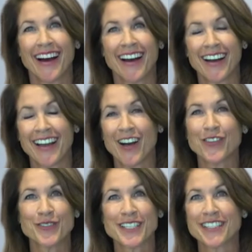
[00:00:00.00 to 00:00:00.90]

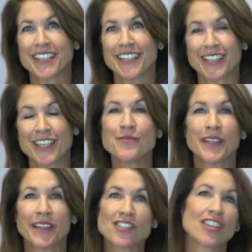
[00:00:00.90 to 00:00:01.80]
health risk
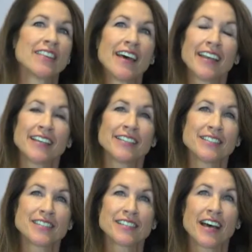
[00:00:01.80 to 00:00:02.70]
accumulation that
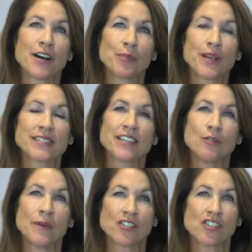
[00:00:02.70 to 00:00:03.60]
is present?
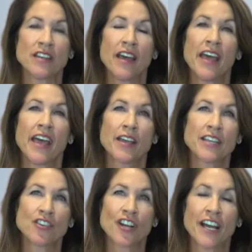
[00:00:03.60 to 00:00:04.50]
You mentioned
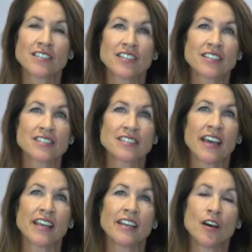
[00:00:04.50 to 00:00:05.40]
in your excellent
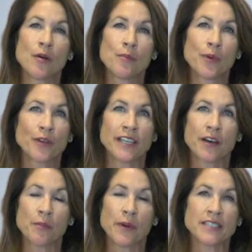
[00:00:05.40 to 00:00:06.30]
slide, broken
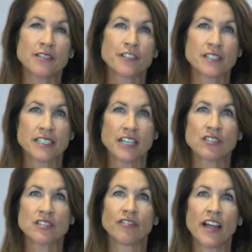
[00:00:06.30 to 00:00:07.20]
down by different
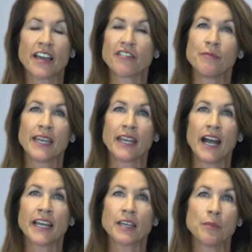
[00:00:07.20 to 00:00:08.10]
stages of life, many
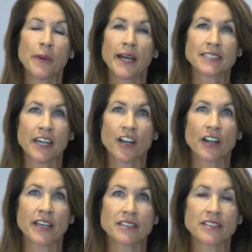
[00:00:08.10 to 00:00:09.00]
high impact
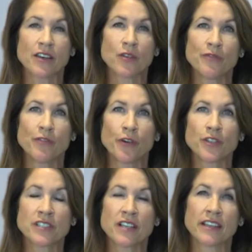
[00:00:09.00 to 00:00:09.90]
areas that we
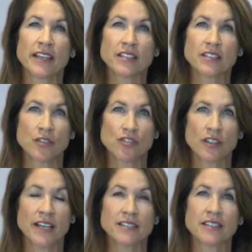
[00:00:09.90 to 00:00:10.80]
focus on, like the
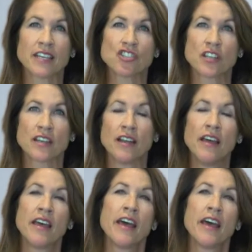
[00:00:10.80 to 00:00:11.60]
social isolation,